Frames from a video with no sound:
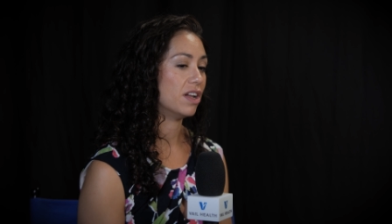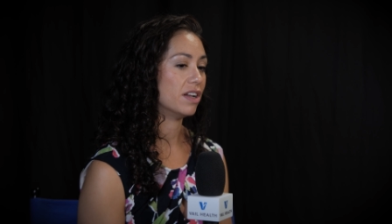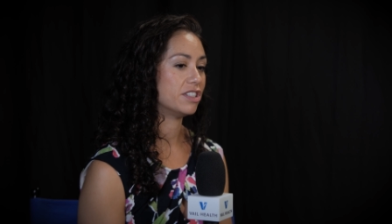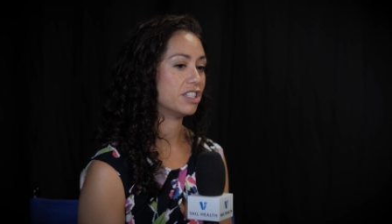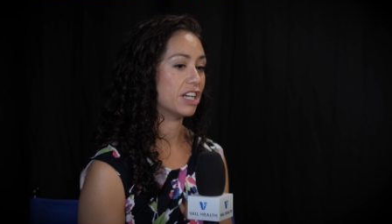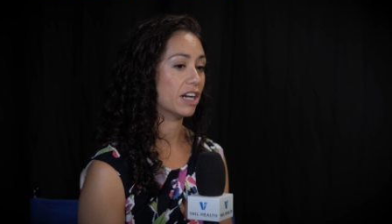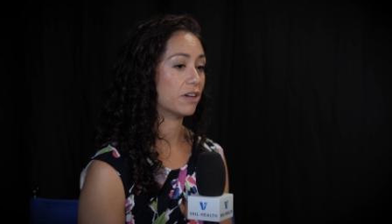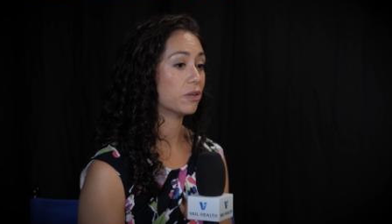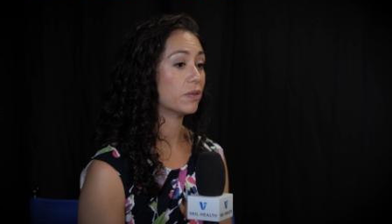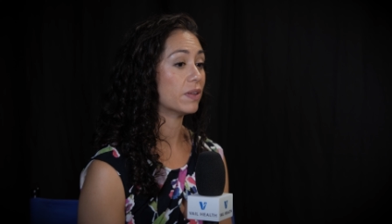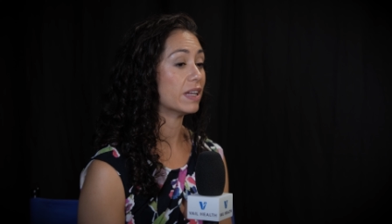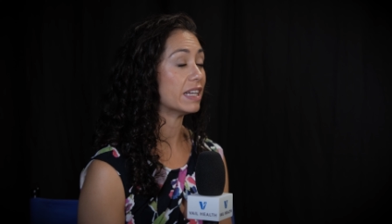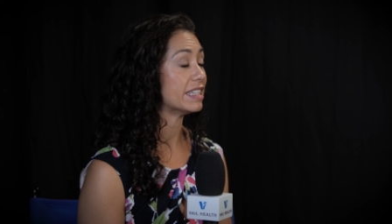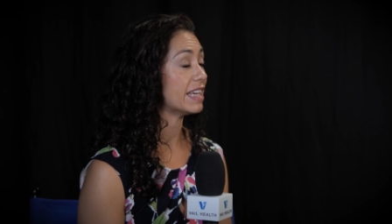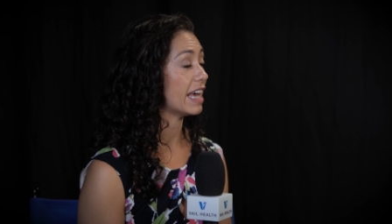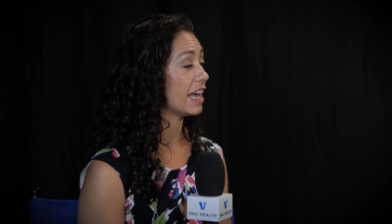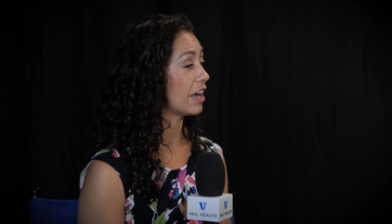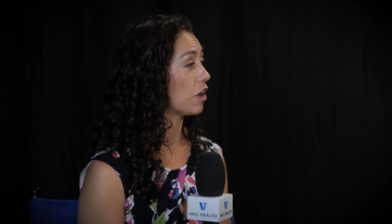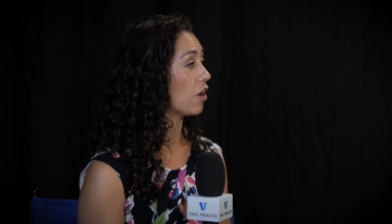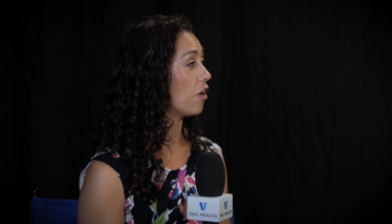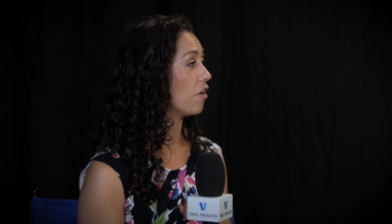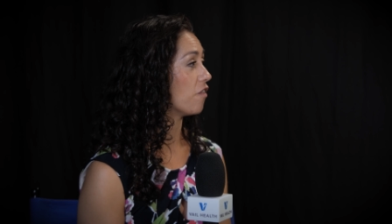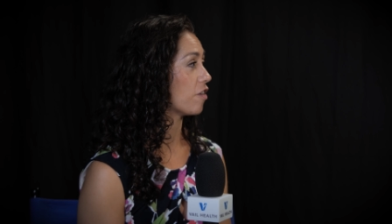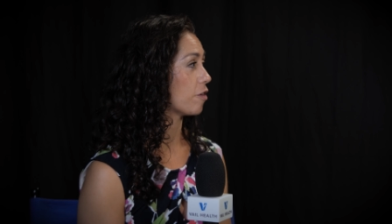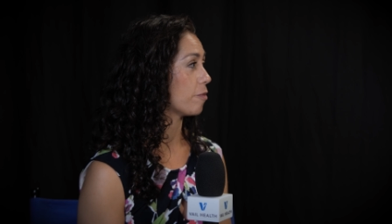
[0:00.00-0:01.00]
generally
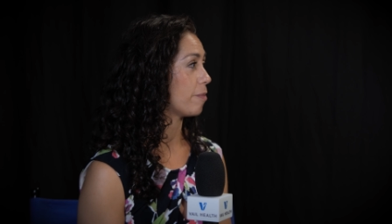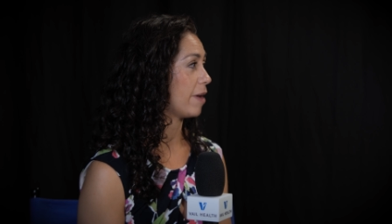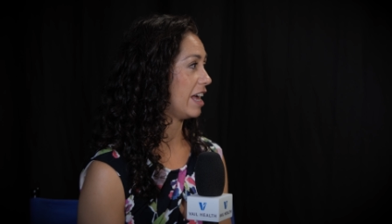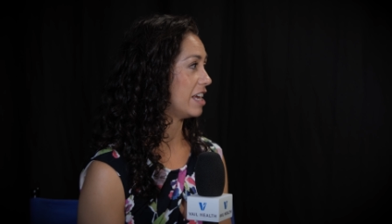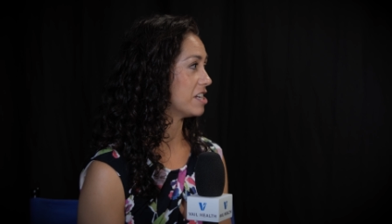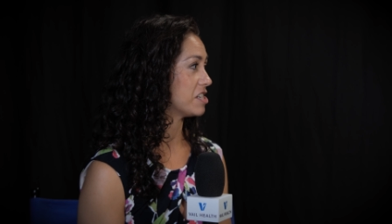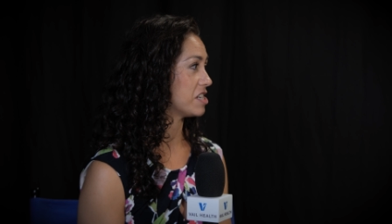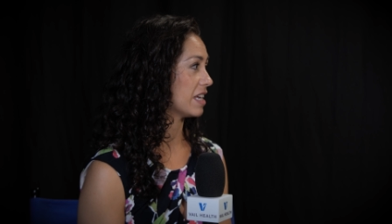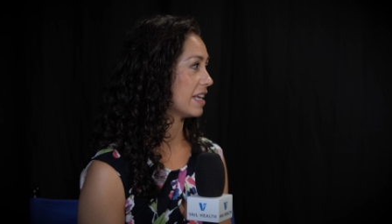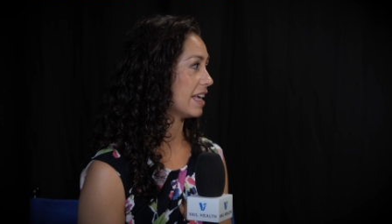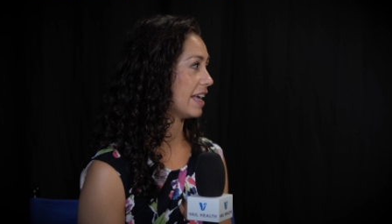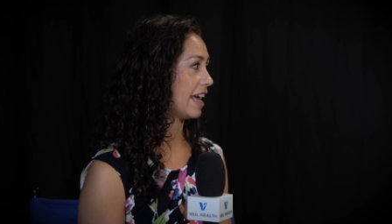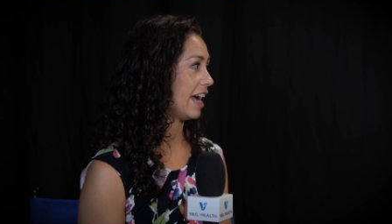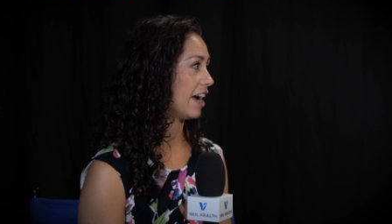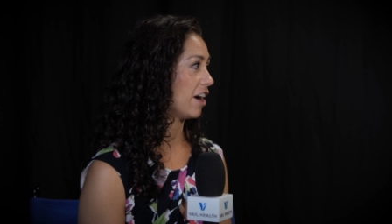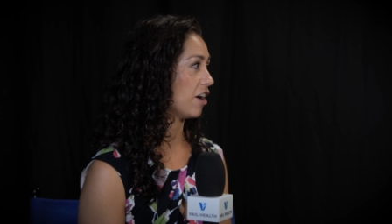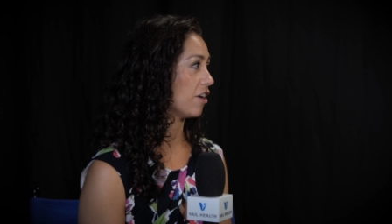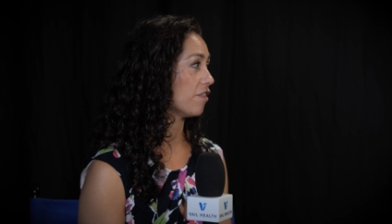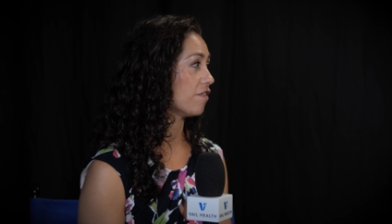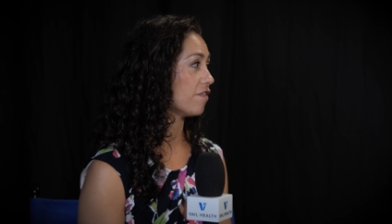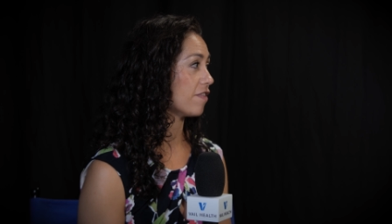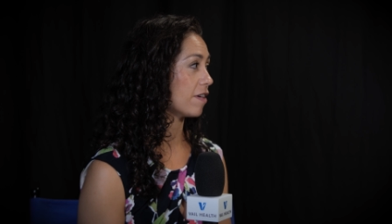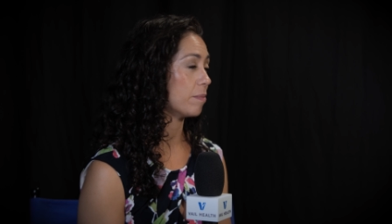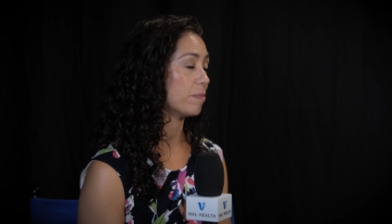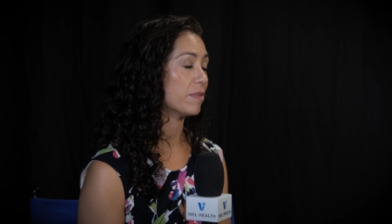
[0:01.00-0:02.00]
take over patient
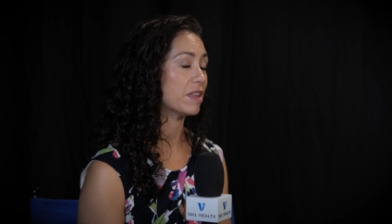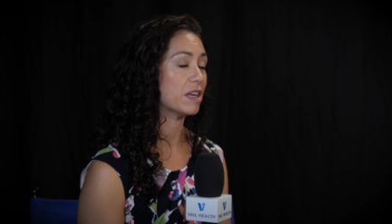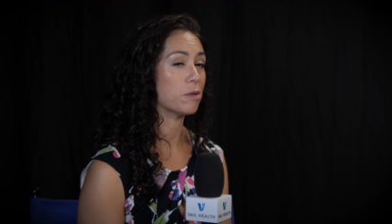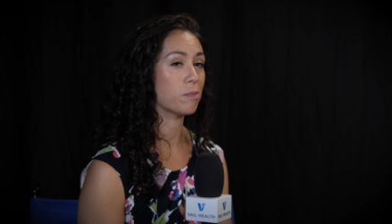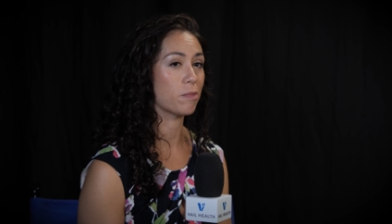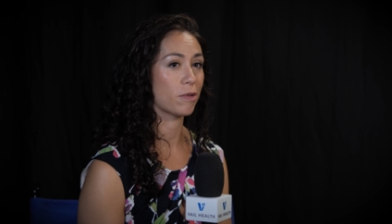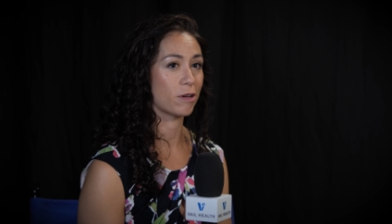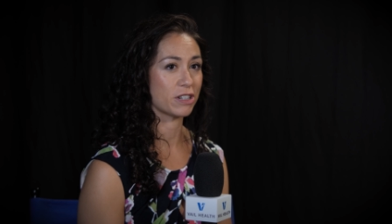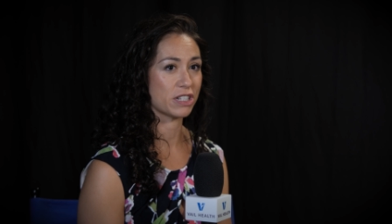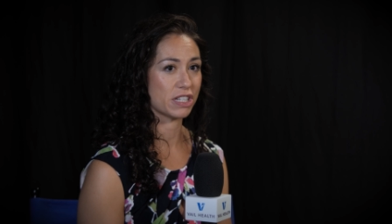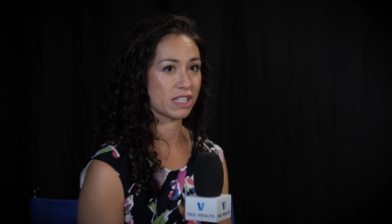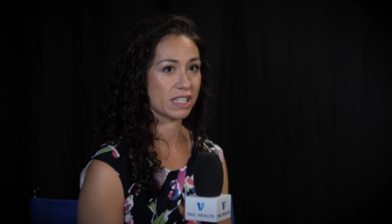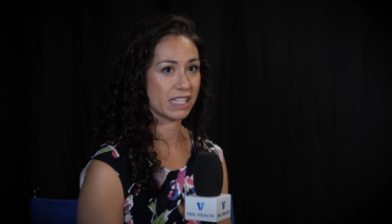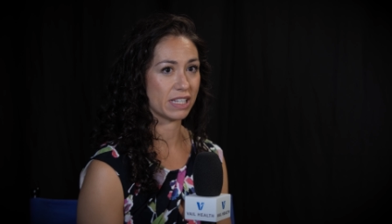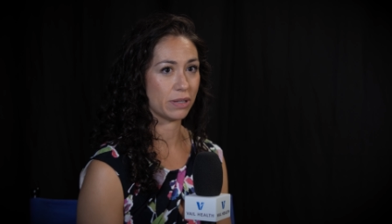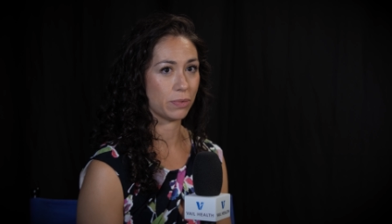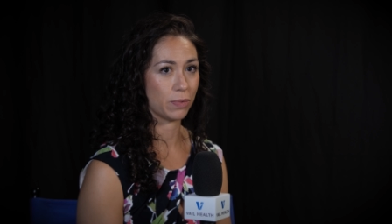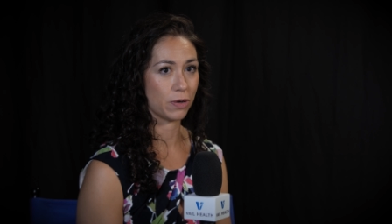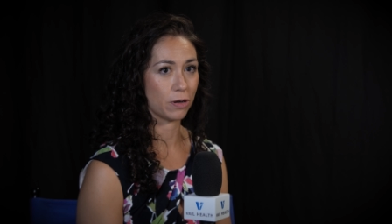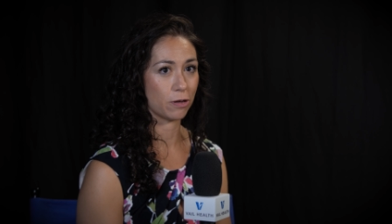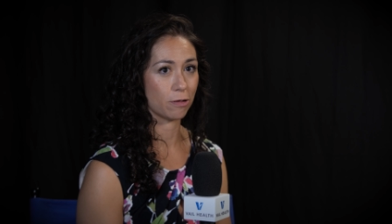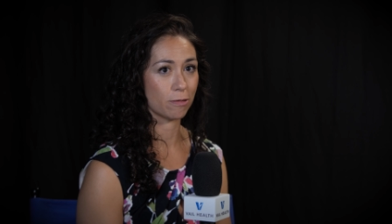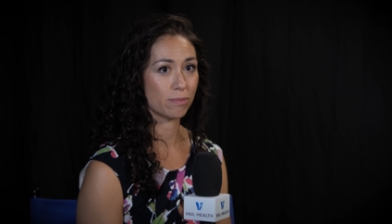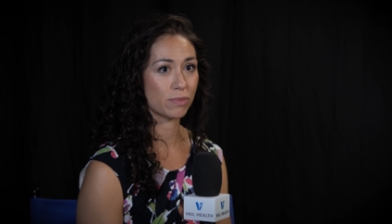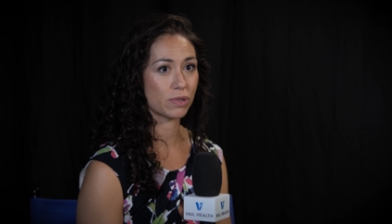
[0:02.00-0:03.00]
care from the emergency
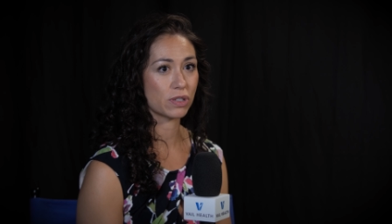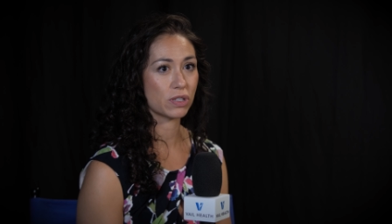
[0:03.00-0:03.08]
room.